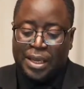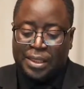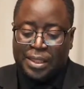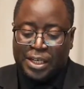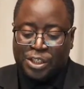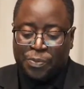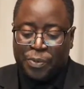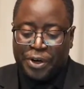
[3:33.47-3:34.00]

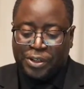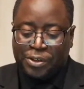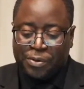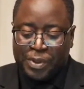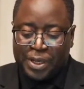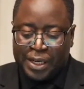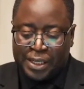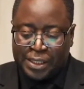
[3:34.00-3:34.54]
The spirit
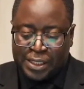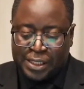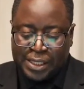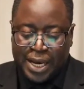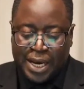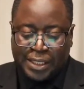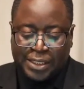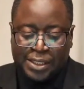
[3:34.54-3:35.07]
of the
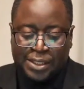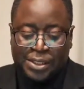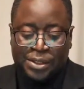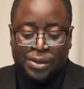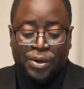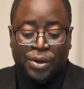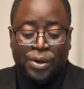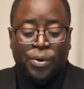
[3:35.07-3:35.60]

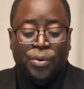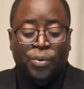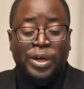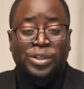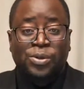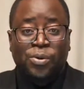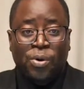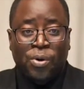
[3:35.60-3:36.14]
discussions were
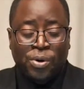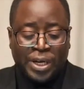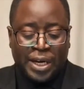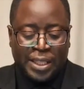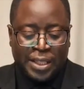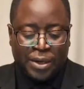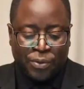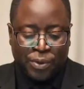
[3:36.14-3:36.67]
to
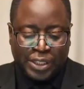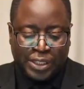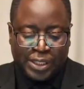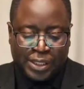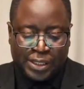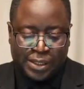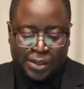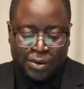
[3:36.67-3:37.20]
honor the
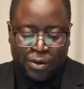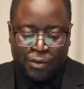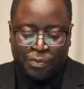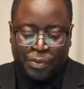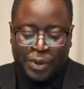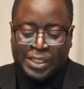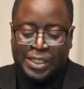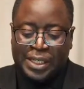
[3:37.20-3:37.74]
wishes of
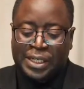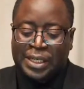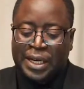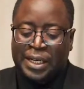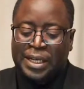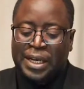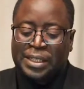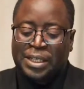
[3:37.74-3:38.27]
President
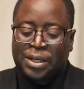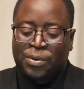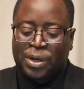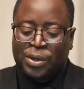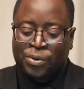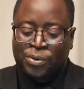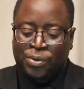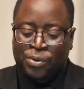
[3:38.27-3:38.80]
Edgar
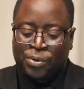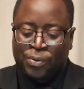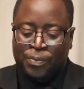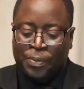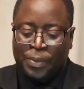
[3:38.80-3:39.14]
Chagwa Lungu,